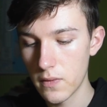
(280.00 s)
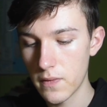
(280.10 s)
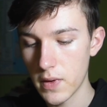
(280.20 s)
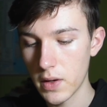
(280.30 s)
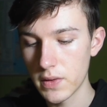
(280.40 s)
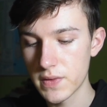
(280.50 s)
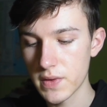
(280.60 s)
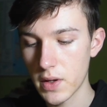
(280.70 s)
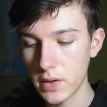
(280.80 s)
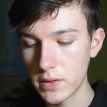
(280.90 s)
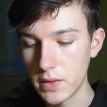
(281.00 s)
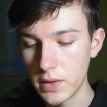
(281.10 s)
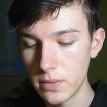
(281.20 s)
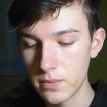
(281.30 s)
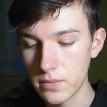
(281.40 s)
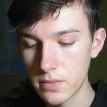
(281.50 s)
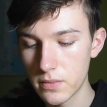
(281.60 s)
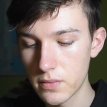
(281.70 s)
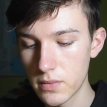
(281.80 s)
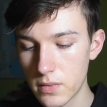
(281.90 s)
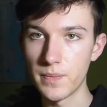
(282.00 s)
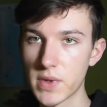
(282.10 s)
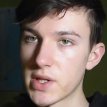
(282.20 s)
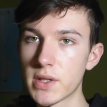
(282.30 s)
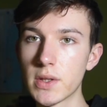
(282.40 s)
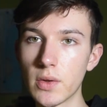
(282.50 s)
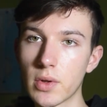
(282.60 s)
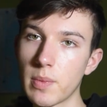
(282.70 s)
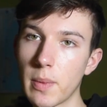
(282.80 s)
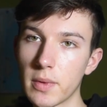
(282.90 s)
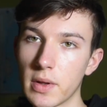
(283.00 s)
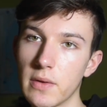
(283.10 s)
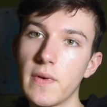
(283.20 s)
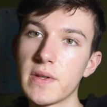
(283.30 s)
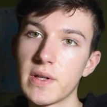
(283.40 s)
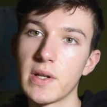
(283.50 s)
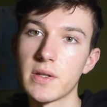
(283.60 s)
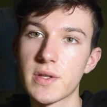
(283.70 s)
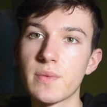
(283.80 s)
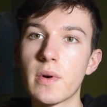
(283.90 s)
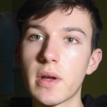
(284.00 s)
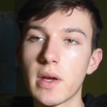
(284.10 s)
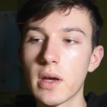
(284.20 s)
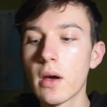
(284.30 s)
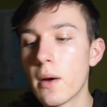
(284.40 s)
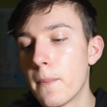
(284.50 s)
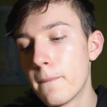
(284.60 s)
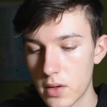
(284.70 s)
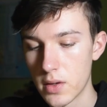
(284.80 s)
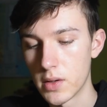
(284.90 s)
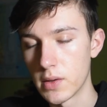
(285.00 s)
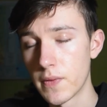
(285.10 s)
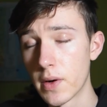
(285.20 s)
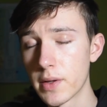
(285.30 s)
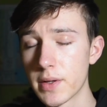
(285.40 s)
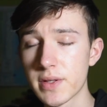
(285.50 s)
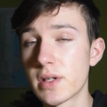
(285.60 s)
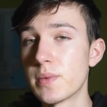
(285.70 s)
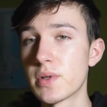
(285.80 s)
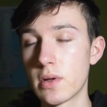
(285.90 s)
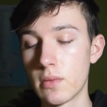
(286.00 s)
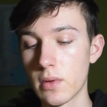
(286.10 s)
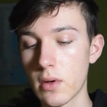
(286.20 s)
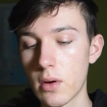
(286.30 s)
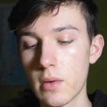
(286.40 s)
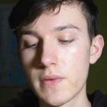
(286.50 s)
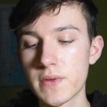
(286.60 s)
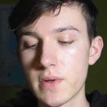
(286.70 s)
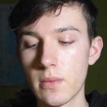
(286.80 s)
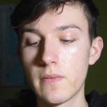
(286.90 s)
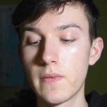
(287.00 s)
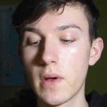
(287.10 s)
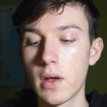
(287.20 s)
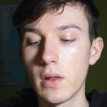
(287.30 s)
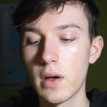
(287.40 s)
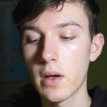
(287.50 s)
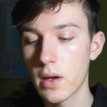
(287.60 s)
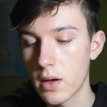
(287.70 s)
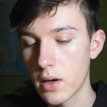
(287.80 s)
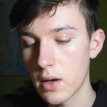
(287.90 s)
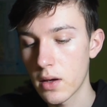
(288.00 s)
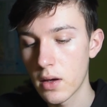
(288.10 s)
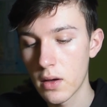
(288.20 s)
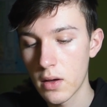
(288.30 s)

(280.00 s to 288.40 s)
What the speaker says: Face ID. Just to know the people that the Face ID is just working. And for the description, I will go with something like a